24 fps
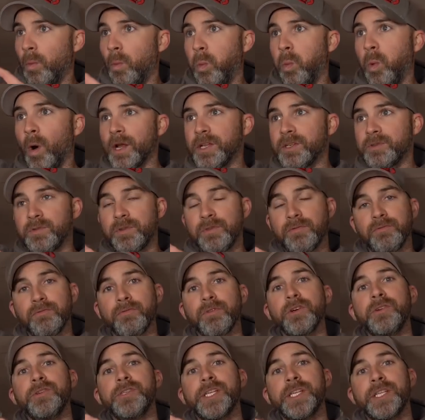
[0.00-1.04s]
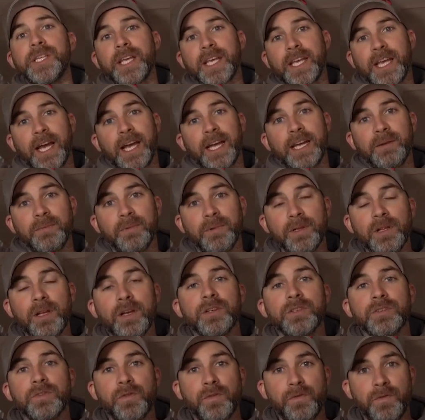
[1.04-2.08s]
Once we've routed the cable
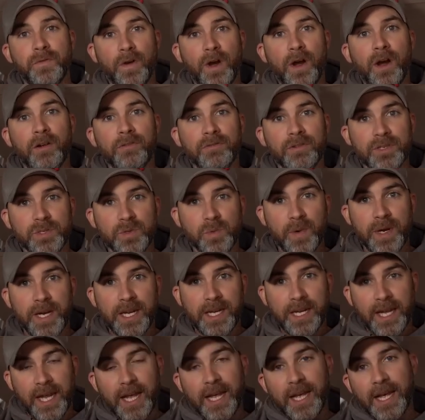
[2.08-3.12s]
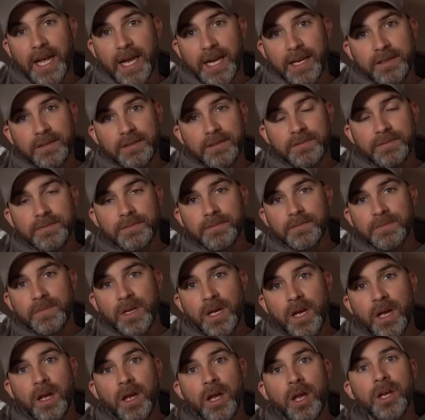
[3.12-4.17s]
as far as we can
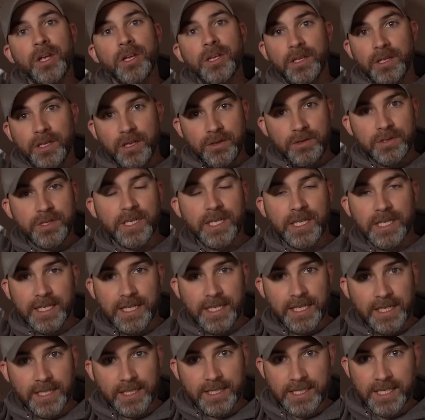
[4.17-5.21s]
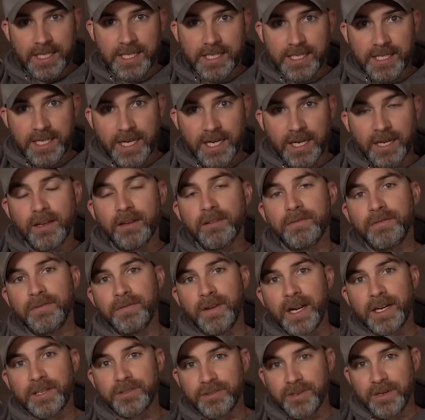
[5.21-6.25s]
using the existing
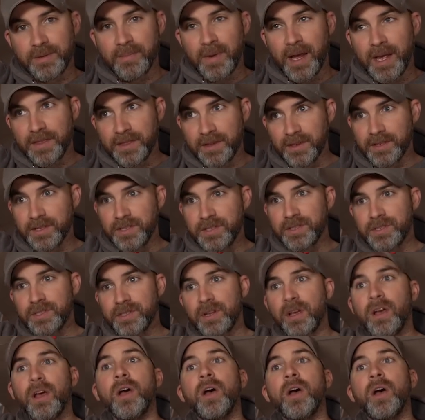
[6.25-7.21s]
factory methods,